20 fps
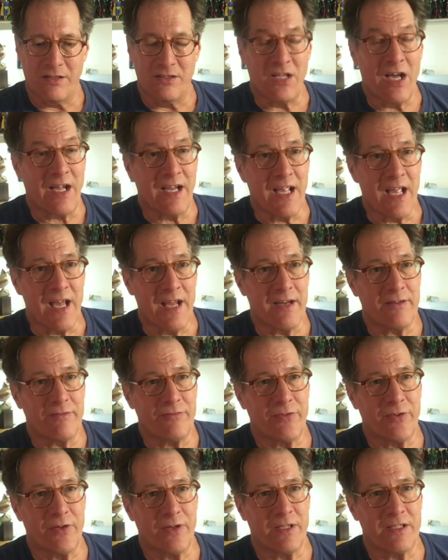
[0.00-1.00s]
Diana,
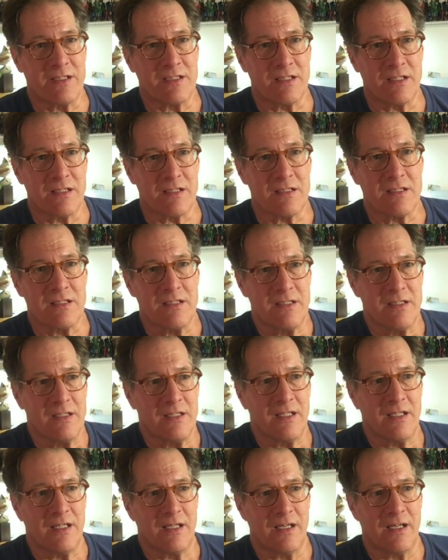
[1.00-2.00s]
for instance.
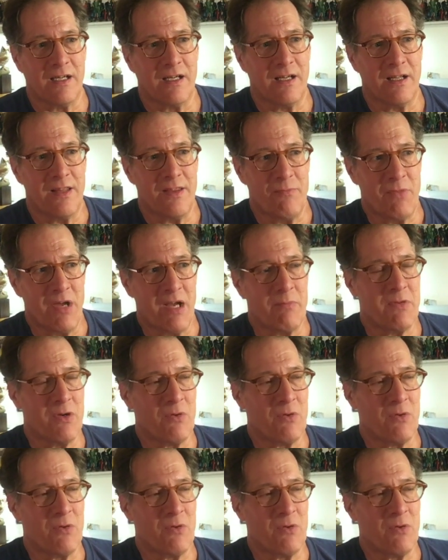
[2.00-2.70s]
Made